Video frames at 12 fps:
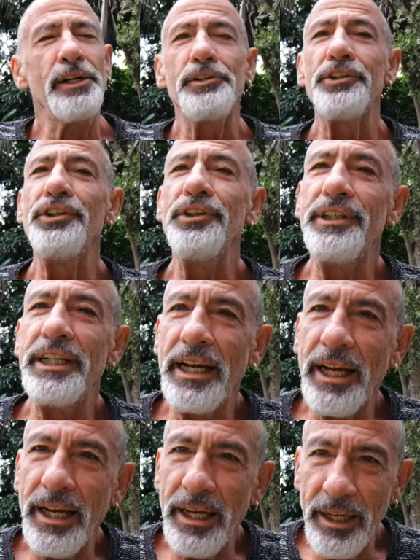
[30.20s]

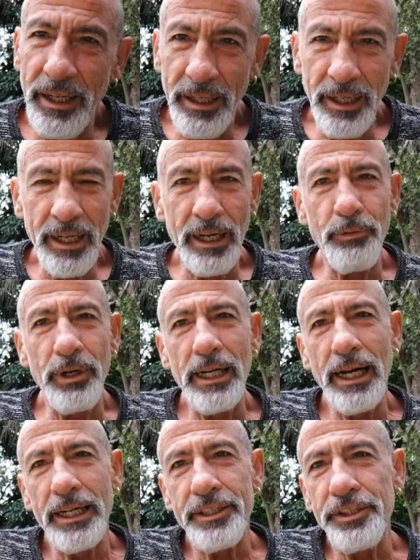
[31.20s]
Today, I would
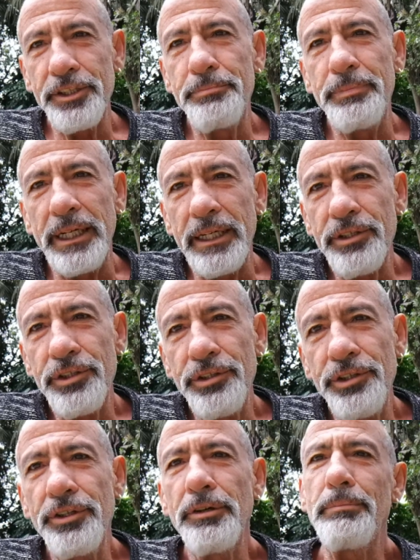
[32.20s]
like to speak to
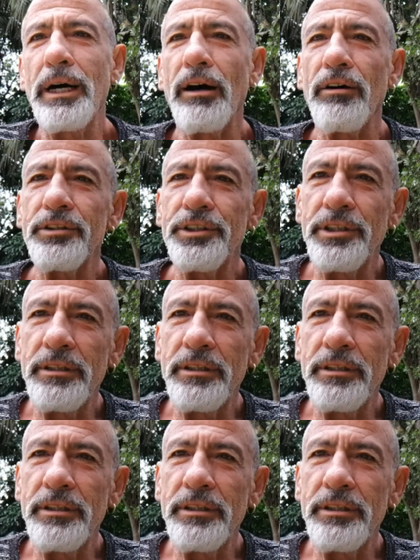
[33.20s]
you about